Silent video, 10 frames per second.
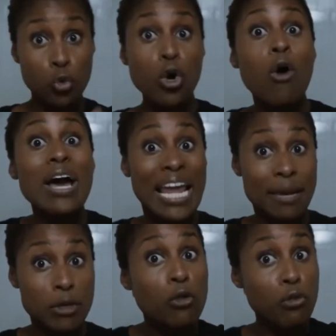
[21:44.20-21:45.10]
You gonna
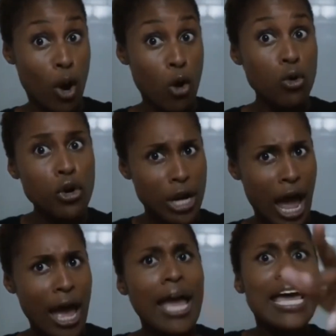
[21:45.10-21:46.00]
claim your throne or
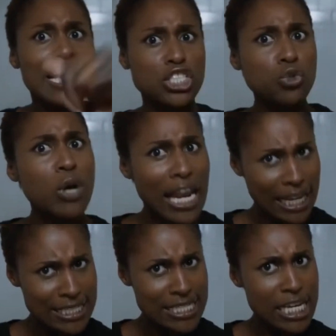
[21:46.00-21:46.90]
not? Is you
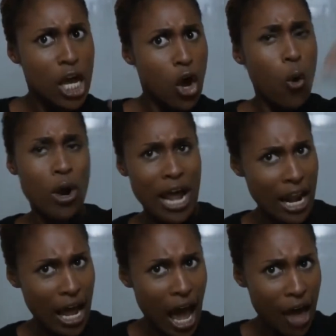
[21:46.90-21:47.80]
Khaleesi or
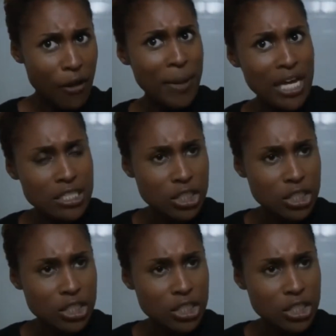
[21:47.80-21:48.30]
that other